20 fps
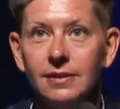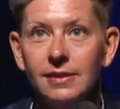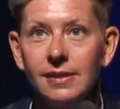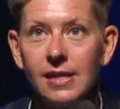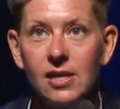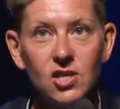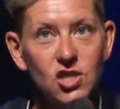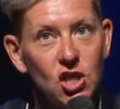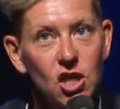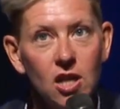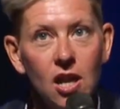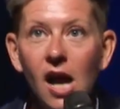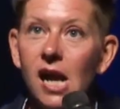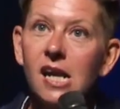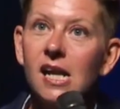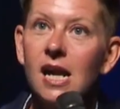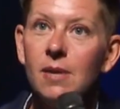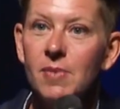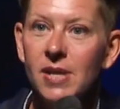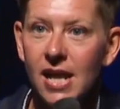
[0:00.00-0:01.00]
There's a lot
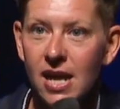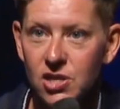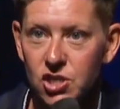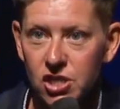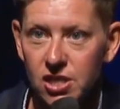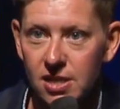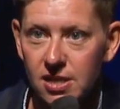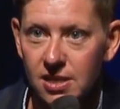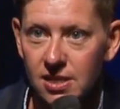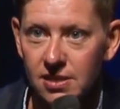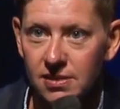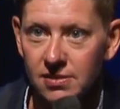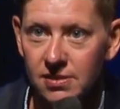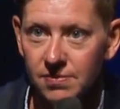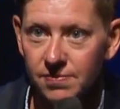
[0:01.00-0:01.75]
coming at you, huh?